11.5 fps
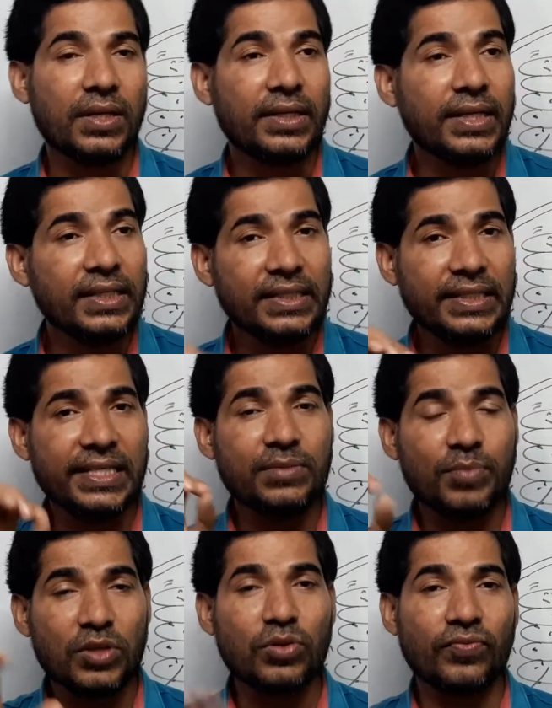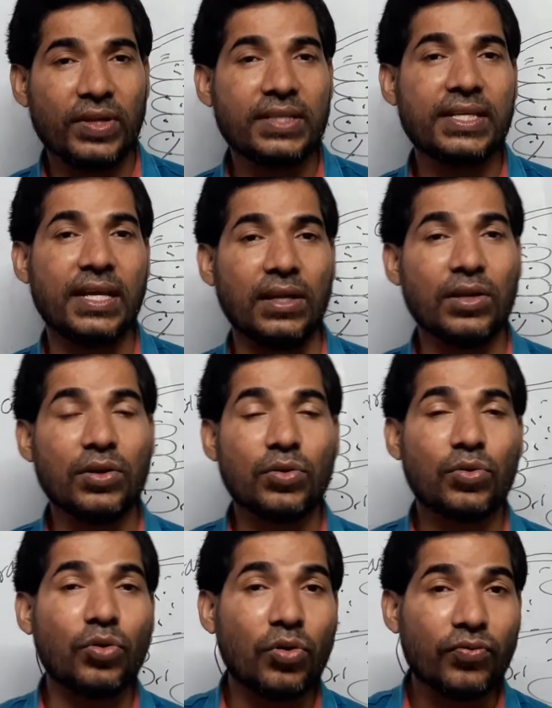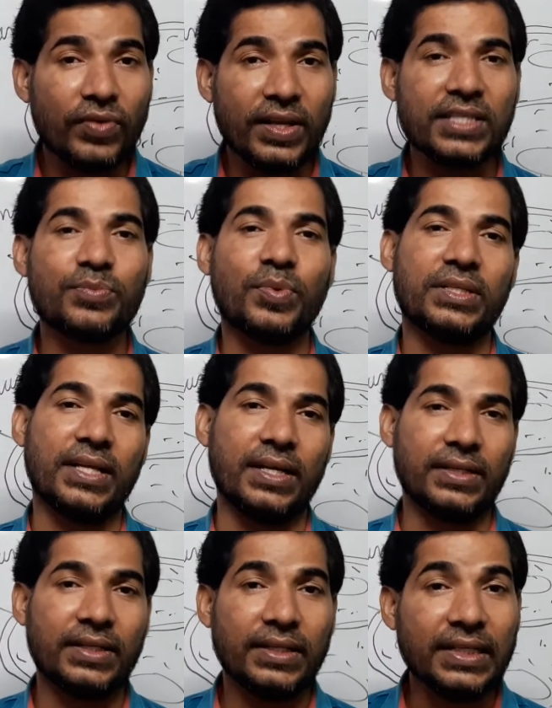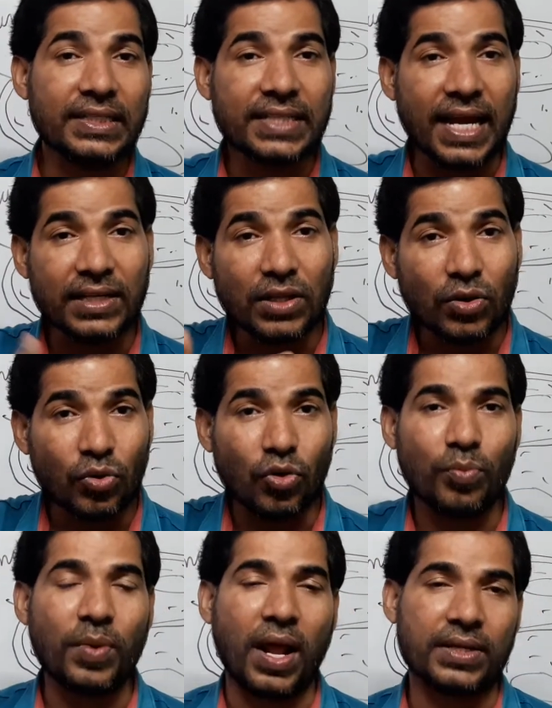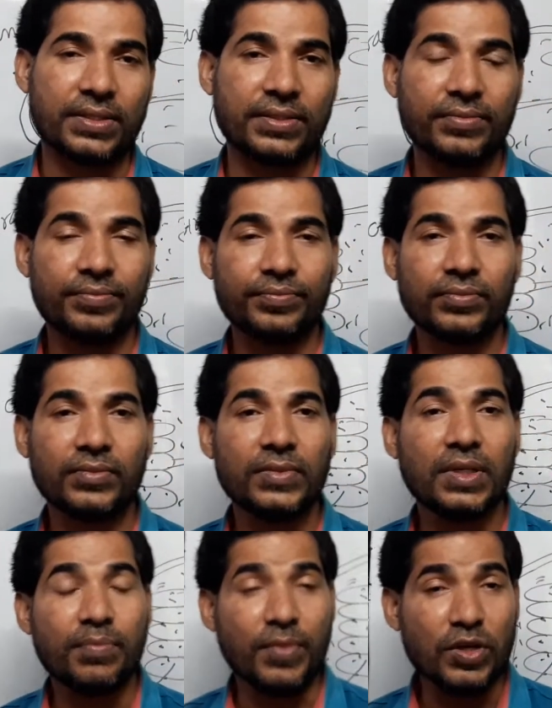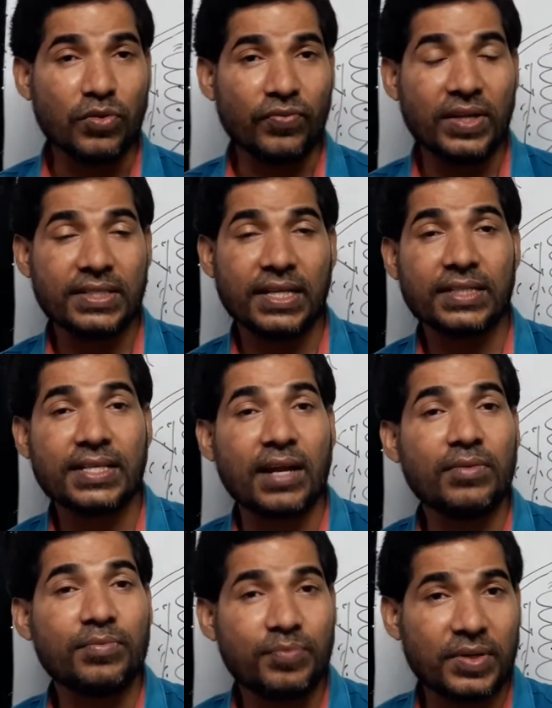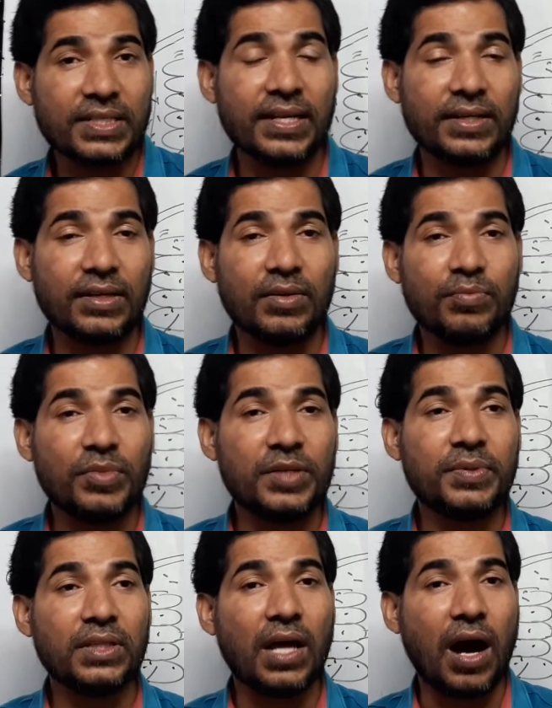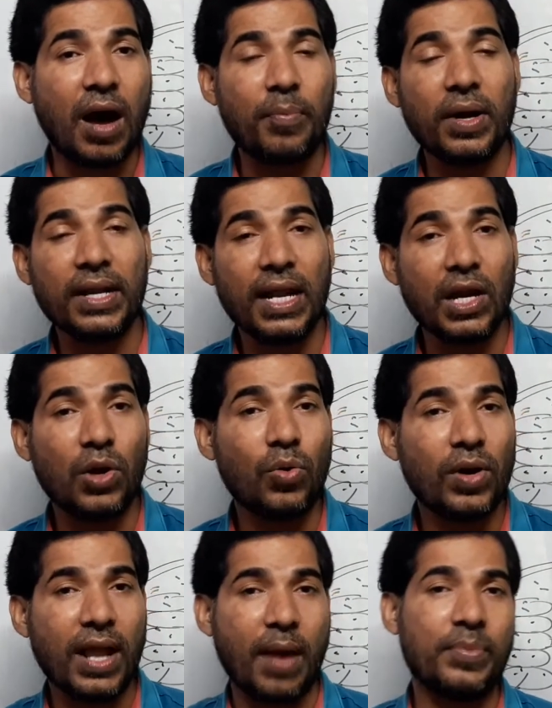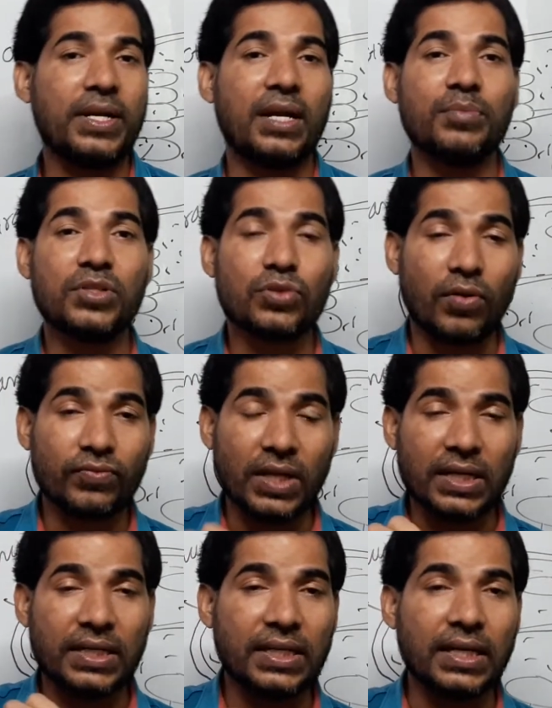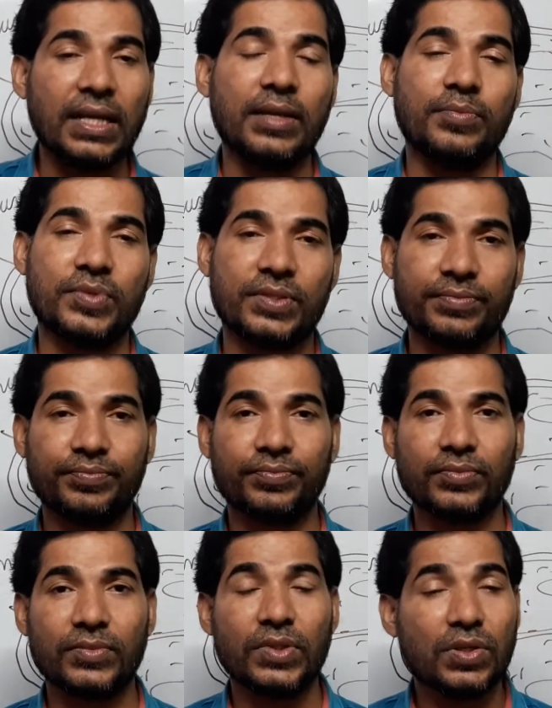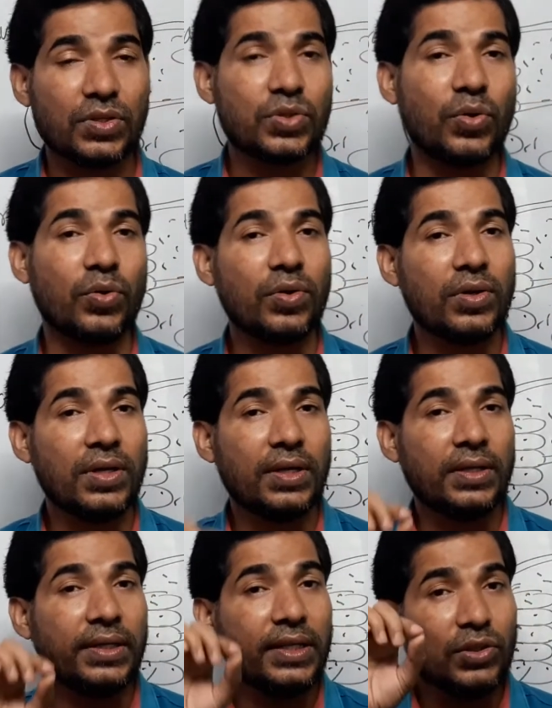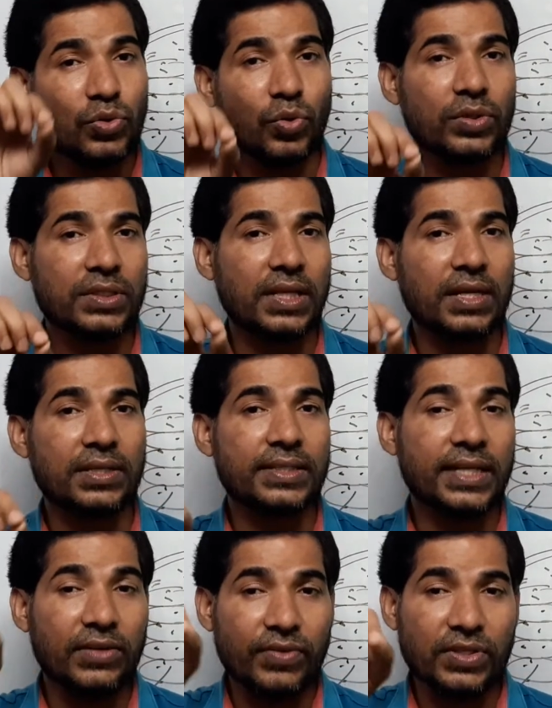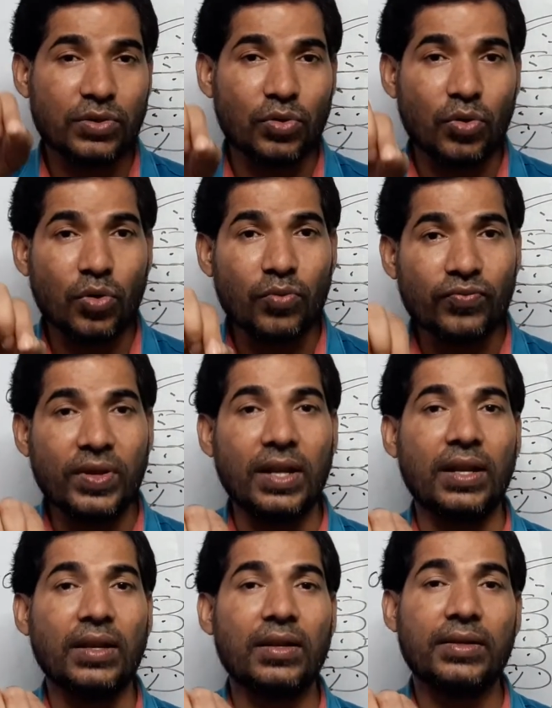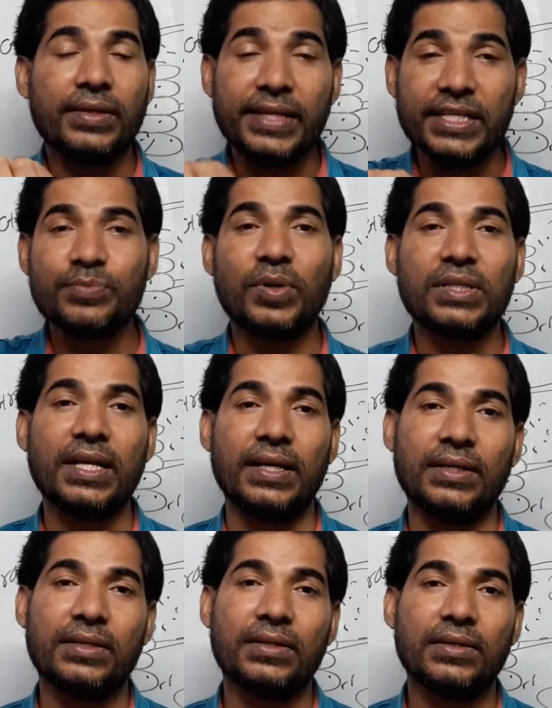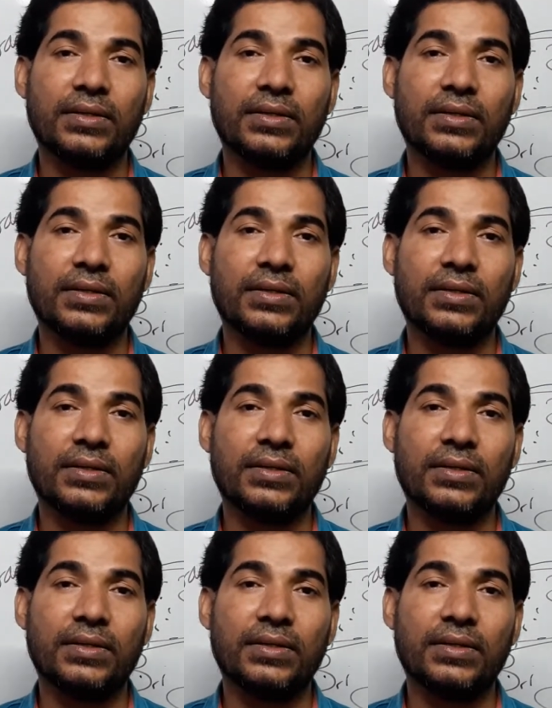In this mesophyll cell, chlorophyll is present inside the chloroplast. Mesophyll cells are present between the upper and lower epidermis of the green leaves. So, in those cells in which chlorophyll is present,